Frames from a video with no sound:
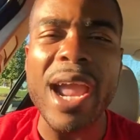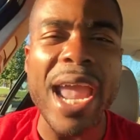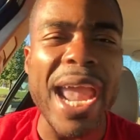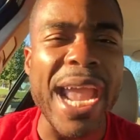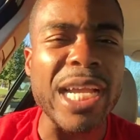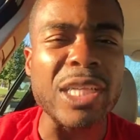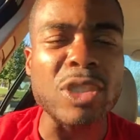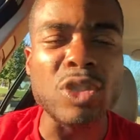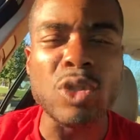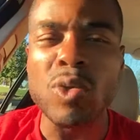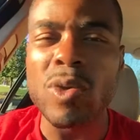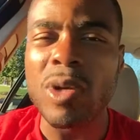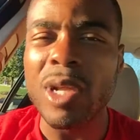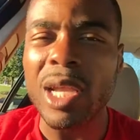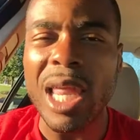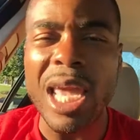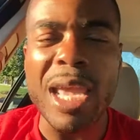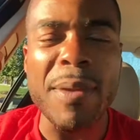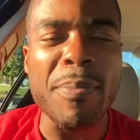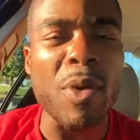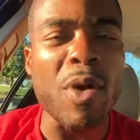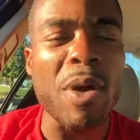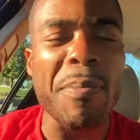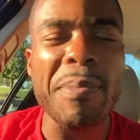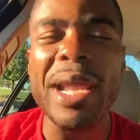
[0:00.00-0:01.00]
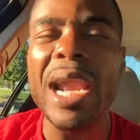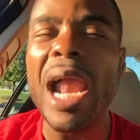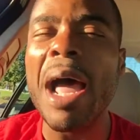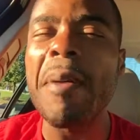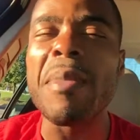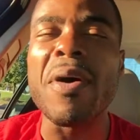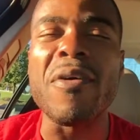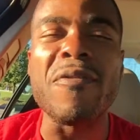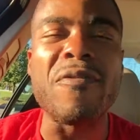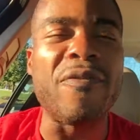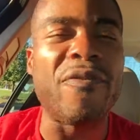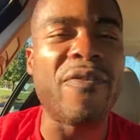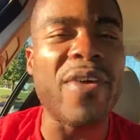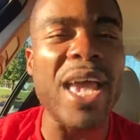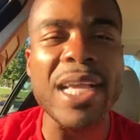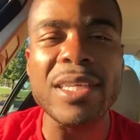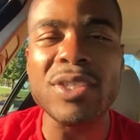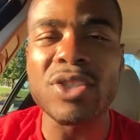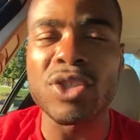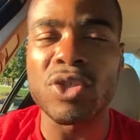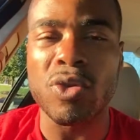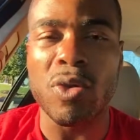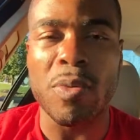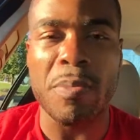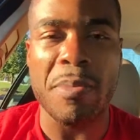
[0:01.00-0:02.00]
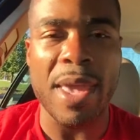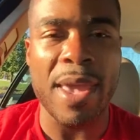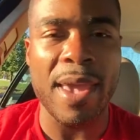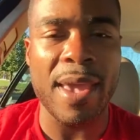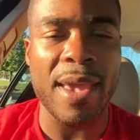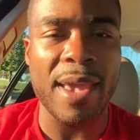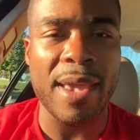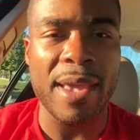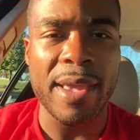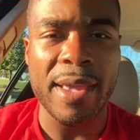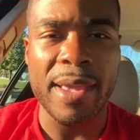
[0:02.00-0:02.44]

Andrew Clayborn, man. I'm a vessel, man.